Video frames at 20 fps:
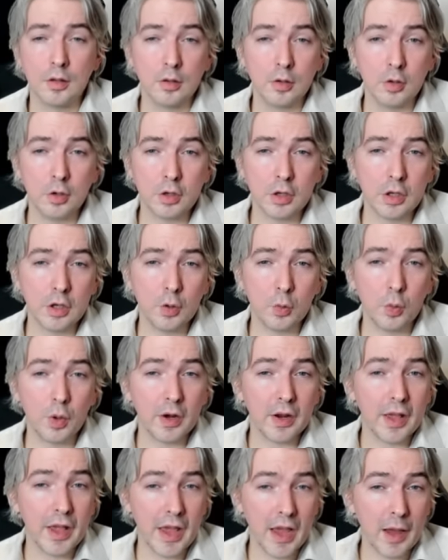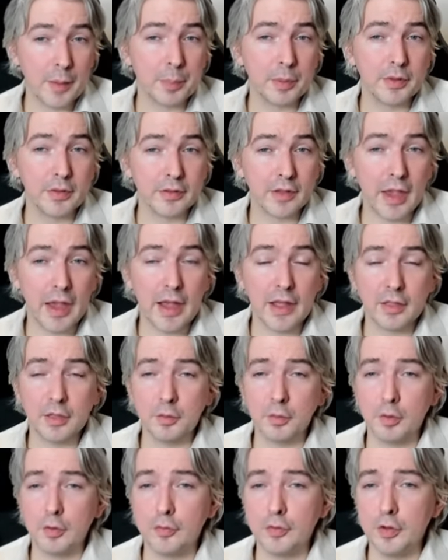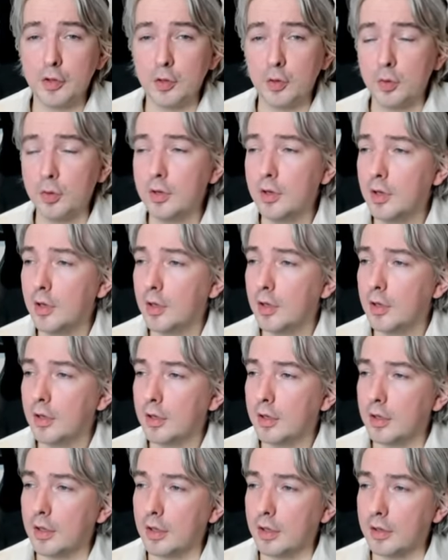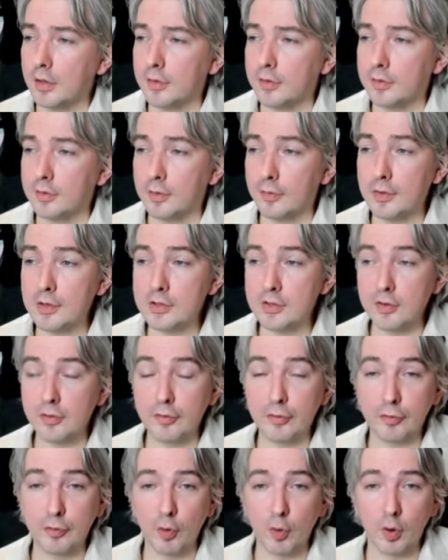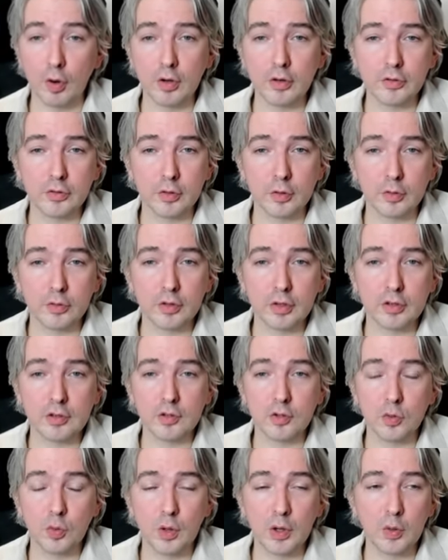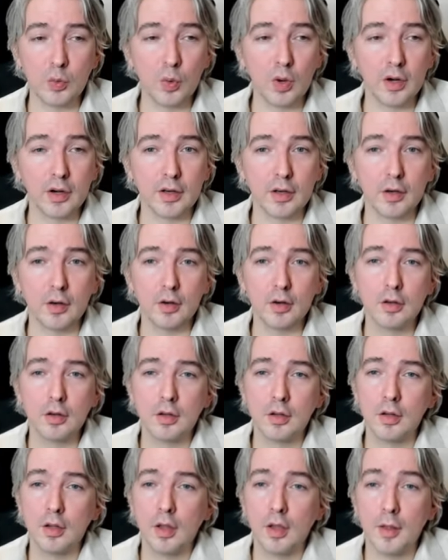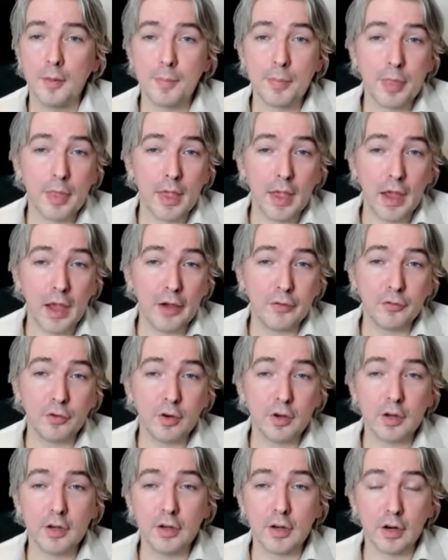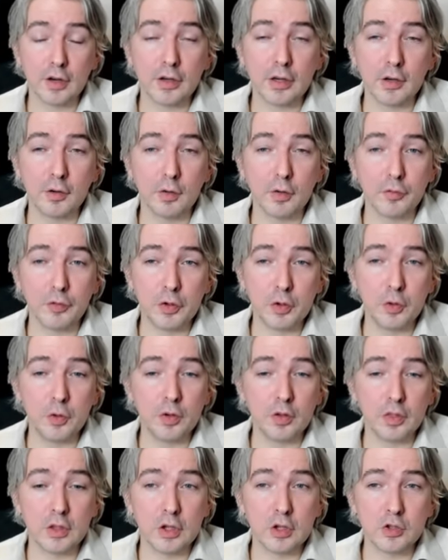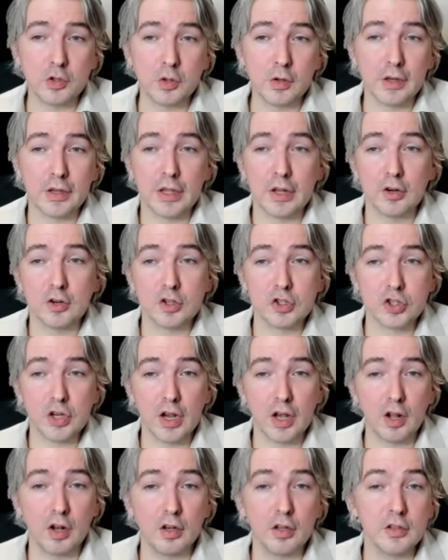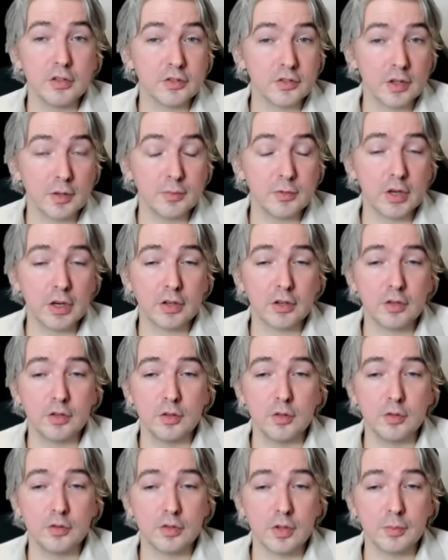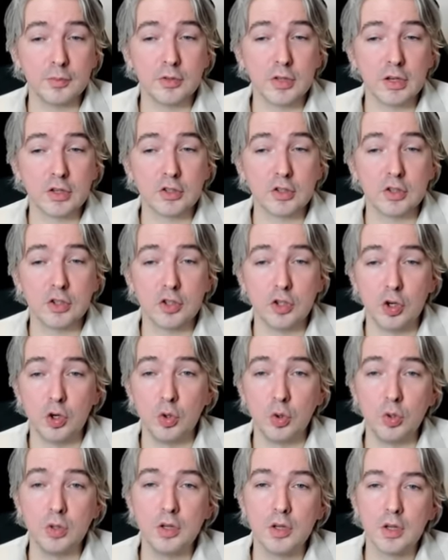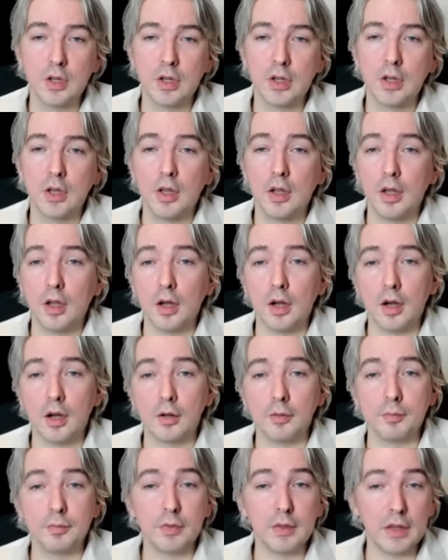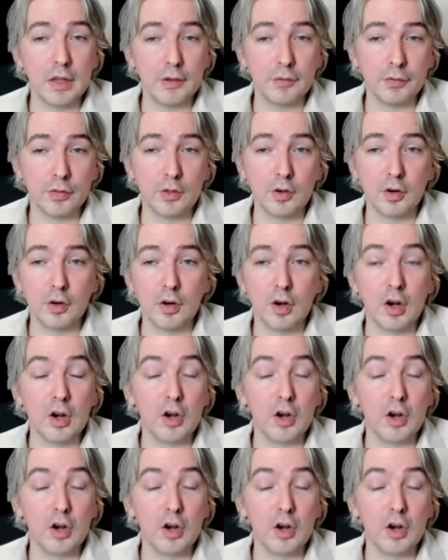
Looking at what happens at the review is Division 4, so Section 21 here. After conducting a review, the adjudicator shall, subject to subsection 2, uh, if they're